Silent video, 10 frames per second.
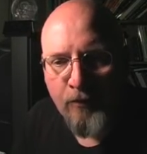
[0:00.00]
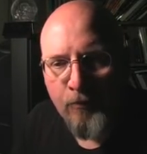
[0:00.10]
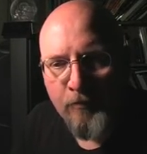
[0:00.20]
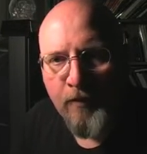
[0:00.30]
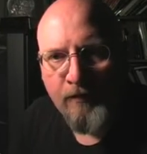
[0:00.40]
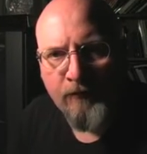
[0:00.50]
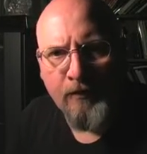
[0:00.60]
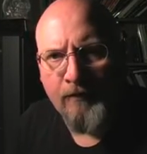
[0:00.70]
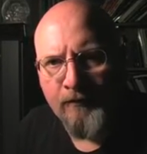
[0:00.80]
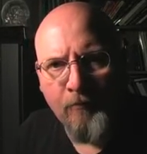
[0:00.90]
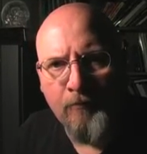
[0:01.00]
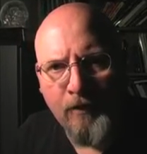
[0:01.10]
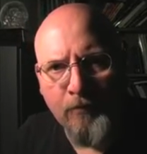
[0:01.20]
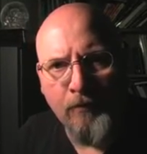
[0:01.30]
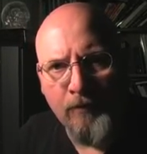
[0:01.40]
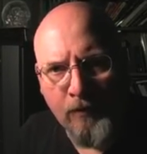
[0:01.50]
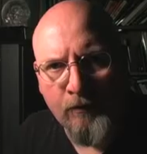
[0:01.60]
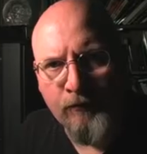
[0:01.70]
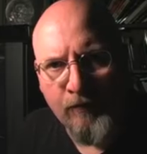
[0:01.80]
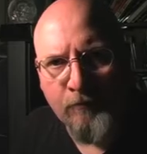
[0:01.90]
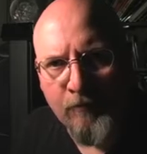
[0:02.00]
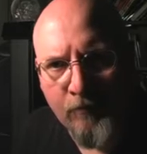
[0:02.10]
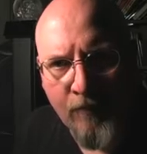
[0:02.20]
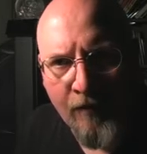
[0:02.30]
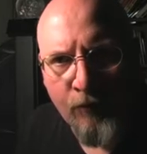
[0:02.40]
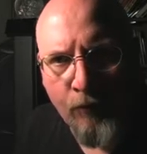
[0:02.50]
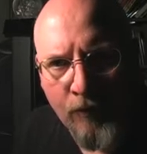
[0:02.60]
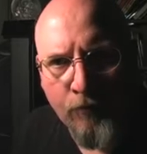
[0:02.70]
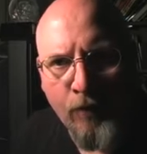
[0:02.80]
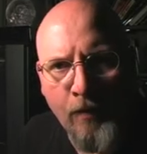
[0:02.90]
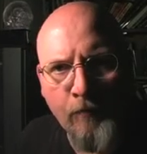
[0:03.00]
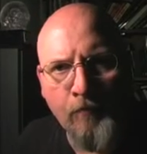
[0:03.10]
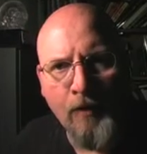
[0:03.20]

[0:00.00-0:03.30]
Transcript: but basically, some people here seem to have a real problem